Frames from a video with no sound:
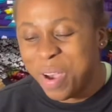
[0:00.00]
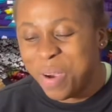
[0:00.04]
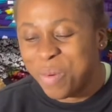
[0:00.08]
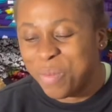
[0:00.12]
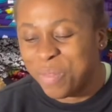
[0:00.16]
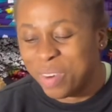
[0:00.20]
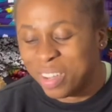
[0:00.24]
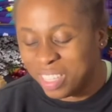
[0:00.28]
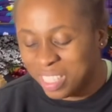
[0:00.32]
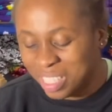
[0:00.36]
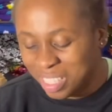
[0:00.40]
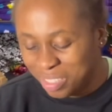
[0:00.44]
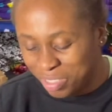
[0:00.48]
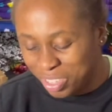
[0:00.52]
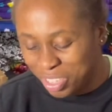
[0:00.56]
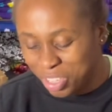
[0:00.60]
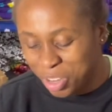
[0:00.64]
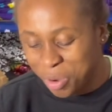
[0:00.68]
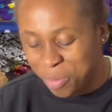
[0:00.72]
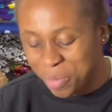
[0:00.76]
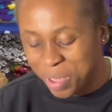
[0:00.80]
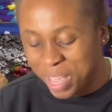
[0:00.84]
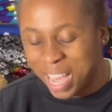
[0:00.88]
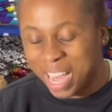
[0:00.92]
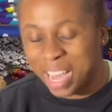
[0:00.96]
Well, this video
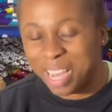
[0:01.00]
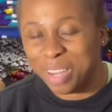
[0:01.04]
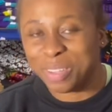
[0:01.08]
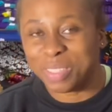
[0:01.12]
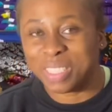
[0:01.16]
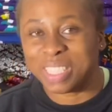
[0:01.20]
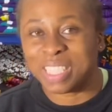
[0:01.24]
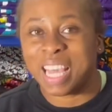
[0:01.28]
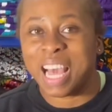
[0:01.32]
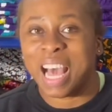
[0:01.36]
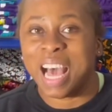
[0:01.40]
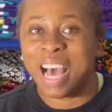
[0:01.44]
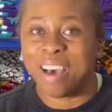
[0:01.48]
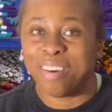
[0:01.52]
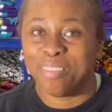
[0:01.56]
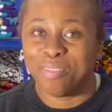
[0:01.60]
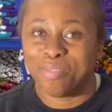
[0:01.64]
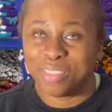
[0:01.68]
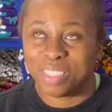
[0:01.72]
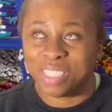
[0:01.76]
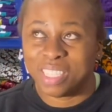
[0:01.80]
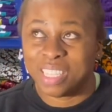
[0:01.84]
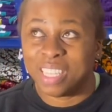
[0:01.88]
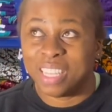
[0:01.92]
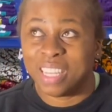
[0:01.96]
will be out
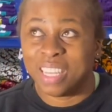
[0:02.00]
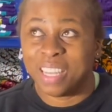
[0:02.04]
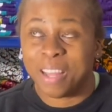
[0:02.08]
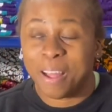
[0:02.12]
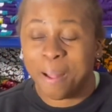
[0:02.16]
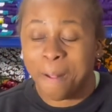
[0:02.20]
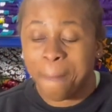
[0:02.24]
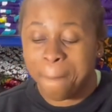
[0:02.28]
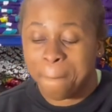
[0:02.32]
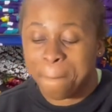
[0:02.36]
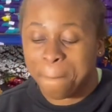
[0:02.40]
after